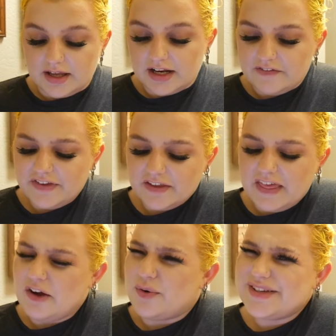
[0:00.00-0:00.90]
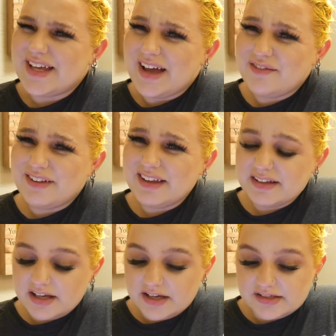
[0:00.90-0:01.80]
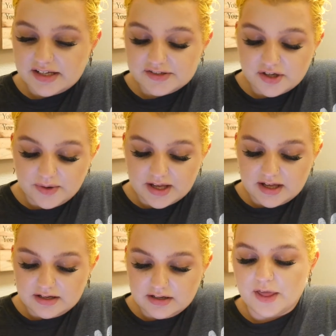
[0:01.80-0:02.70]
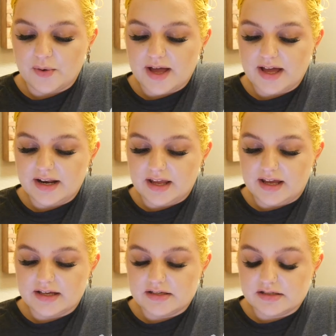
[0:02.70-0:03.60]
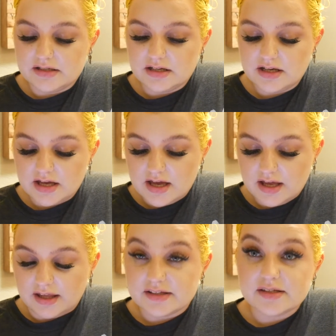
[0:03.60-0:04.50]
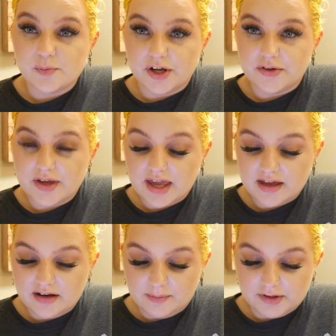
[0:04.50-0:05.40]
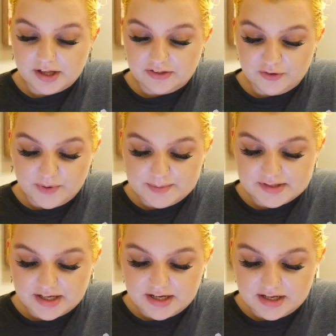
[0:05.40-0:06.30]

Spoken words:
And I feel like they always have sales going on. Go ahead and get some while you can. I'm looking on their website.